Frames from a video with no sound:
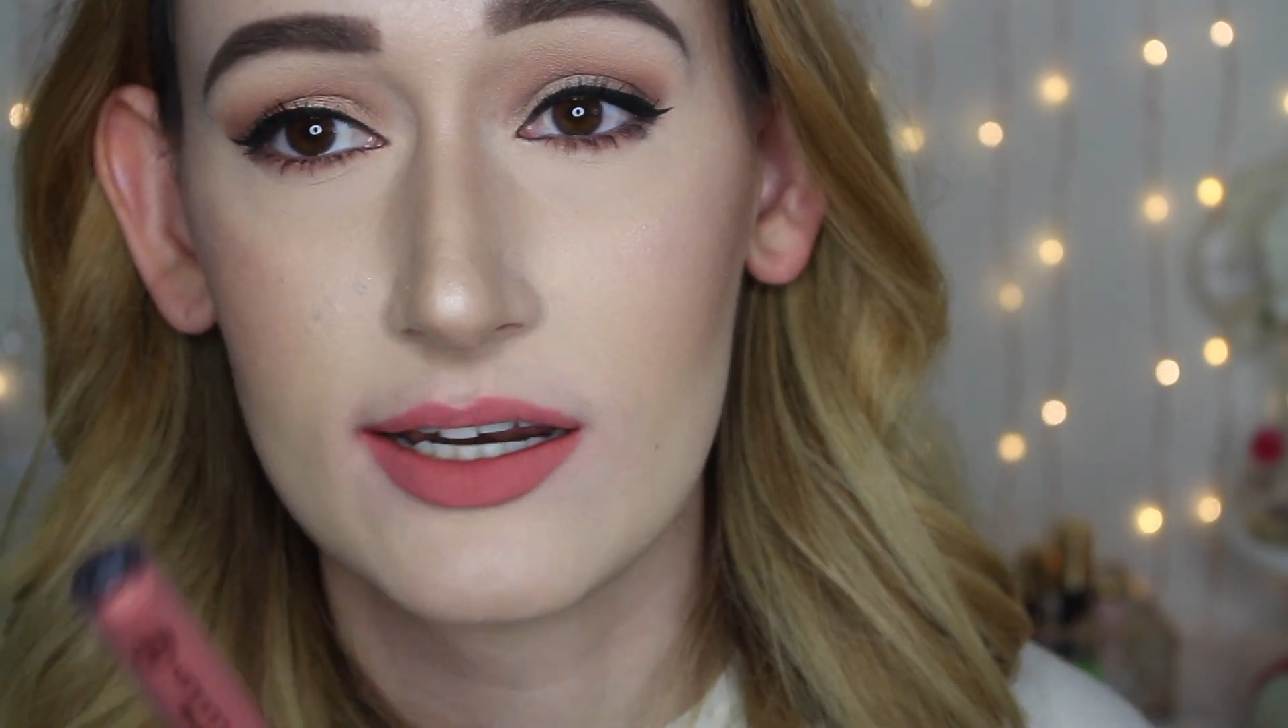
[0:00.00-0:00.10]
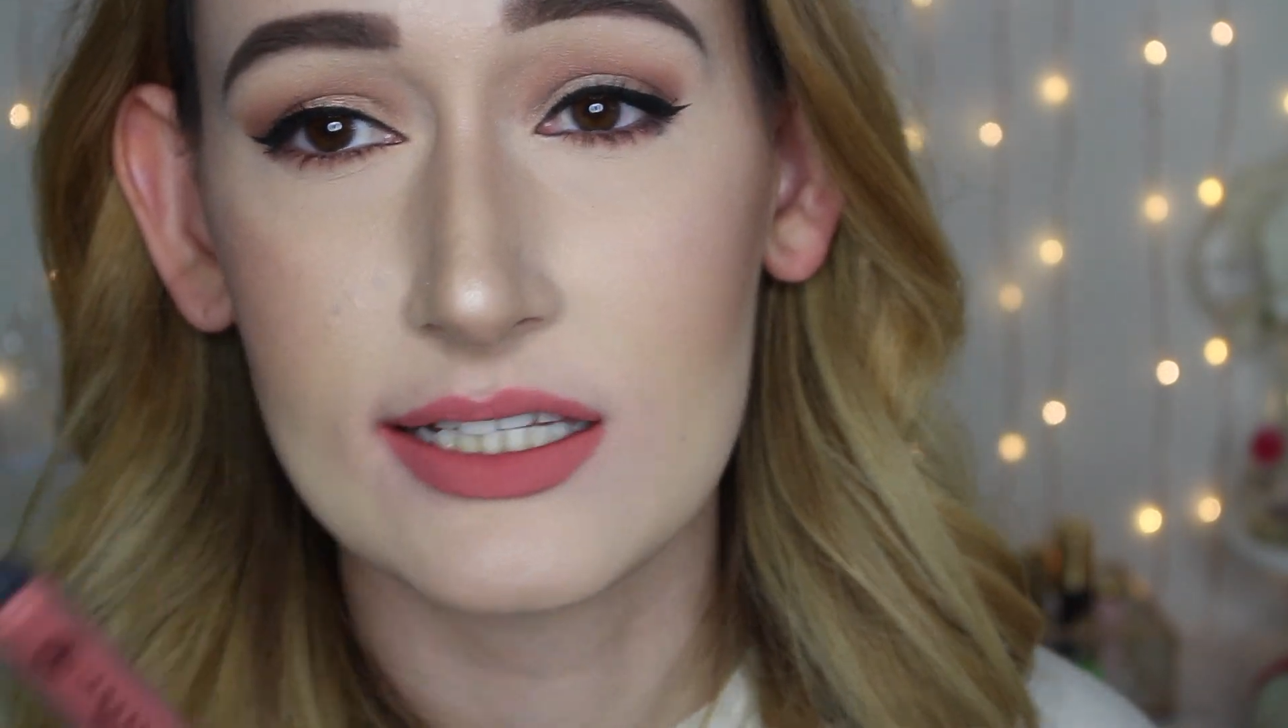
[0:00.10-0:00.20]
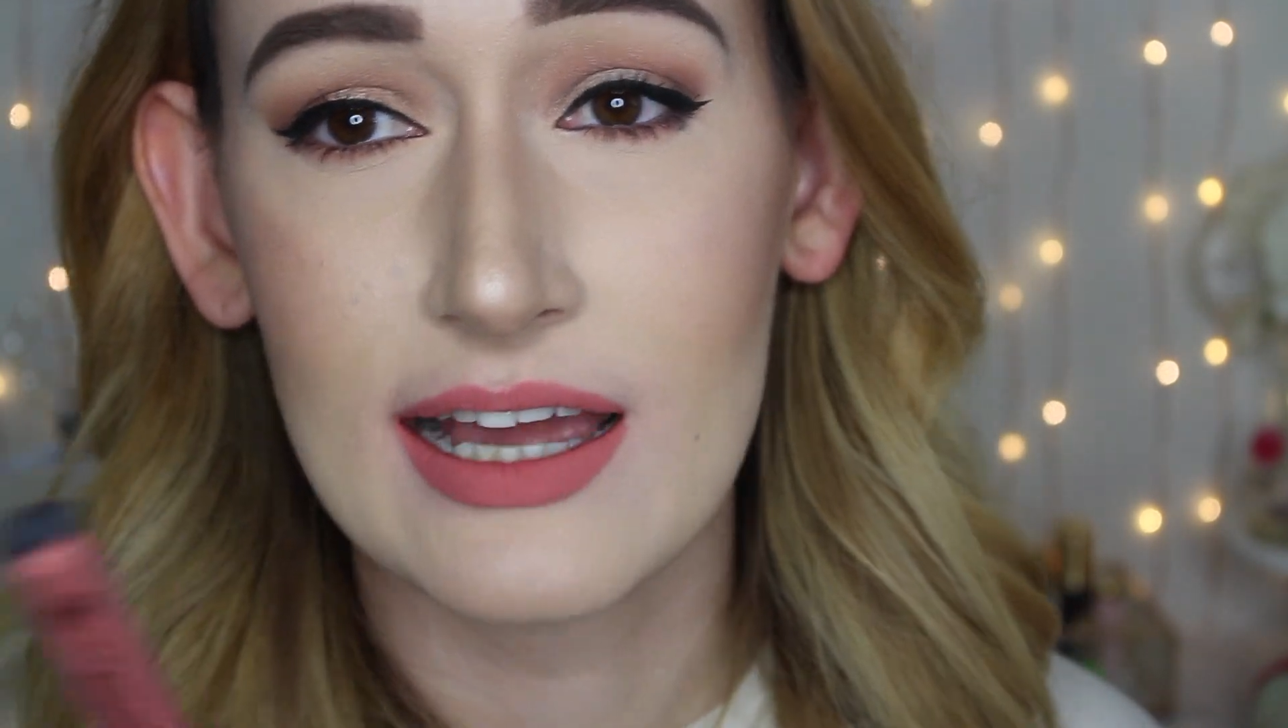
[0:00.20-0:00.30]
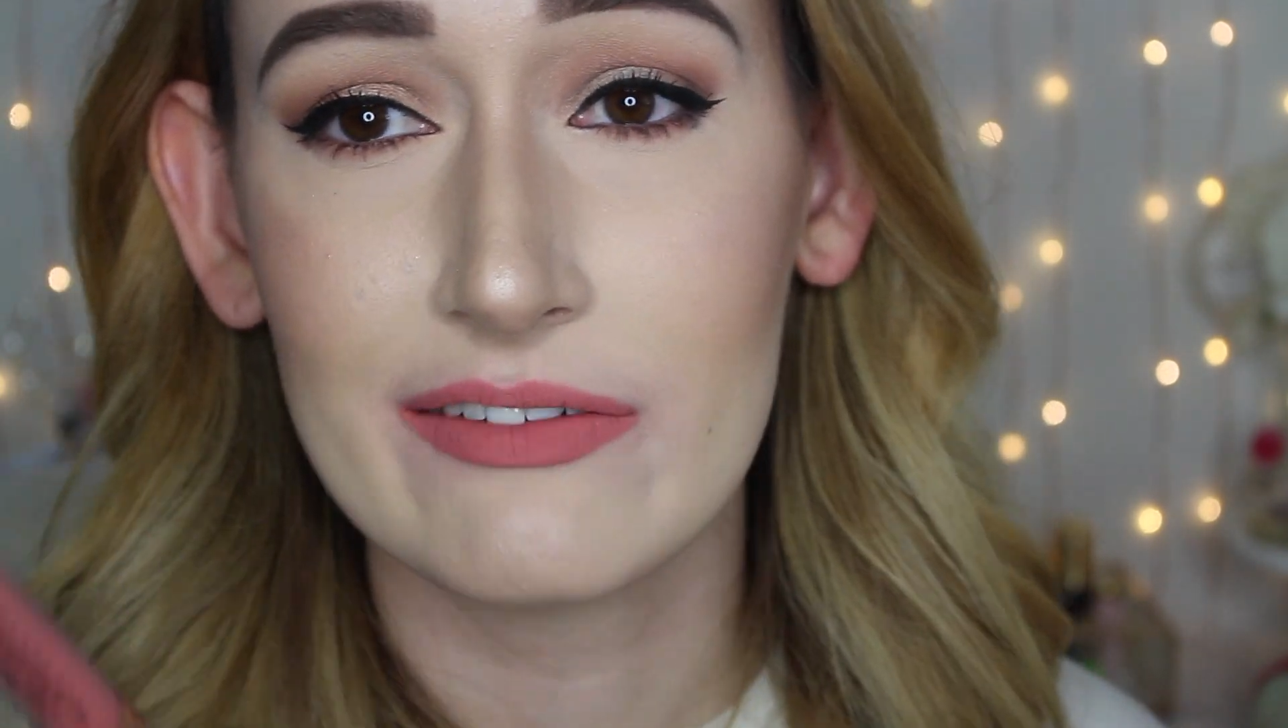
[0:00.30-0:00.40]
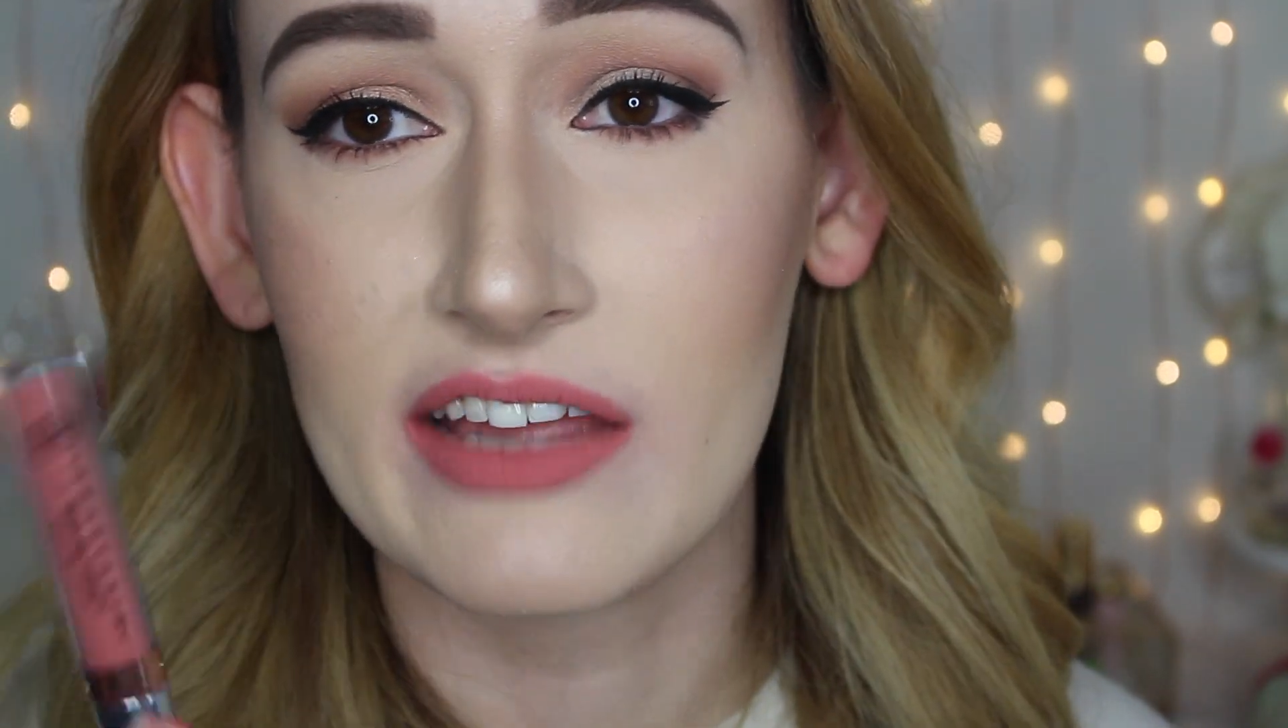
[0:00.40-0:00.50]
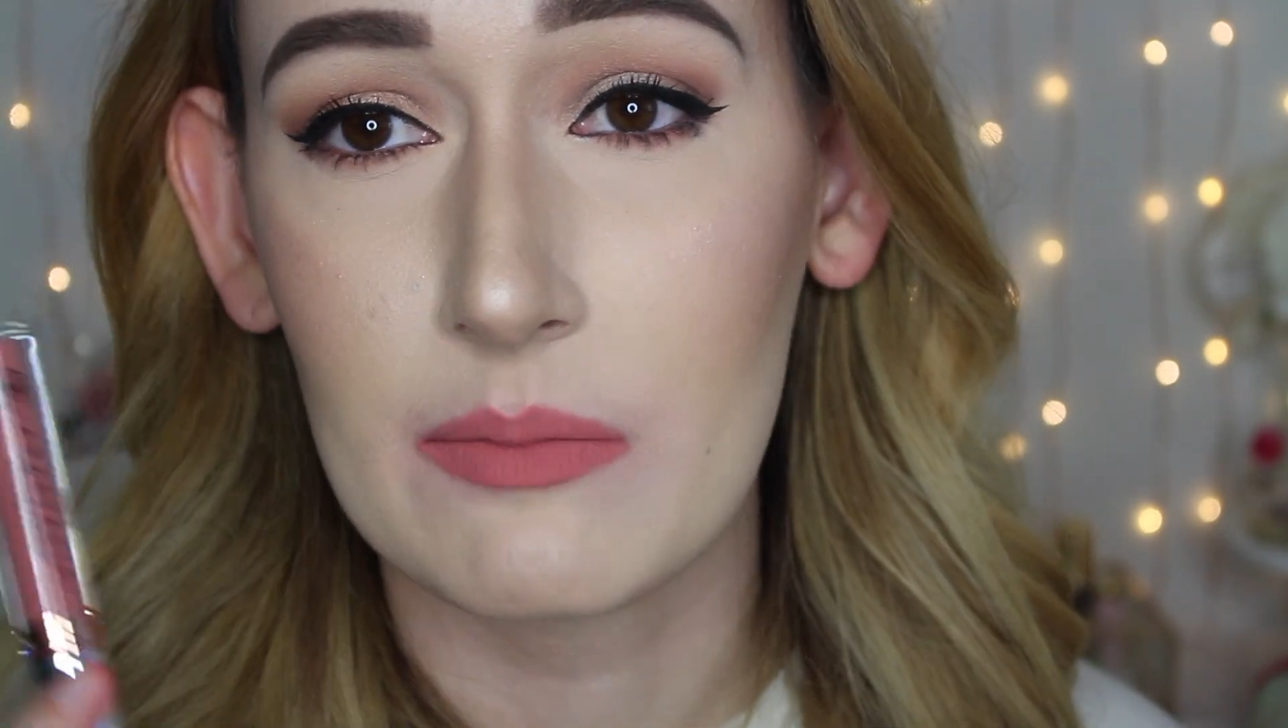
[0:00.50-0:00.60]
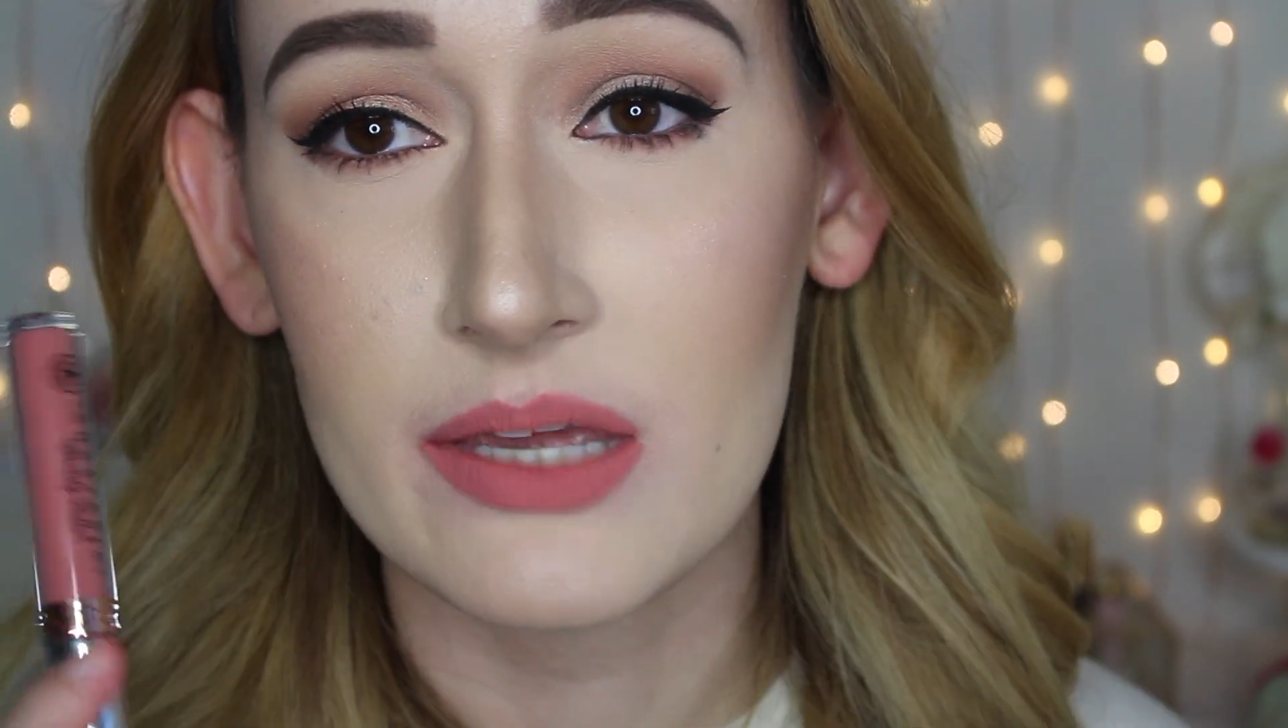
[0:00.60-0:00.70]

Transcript: It's kind of like a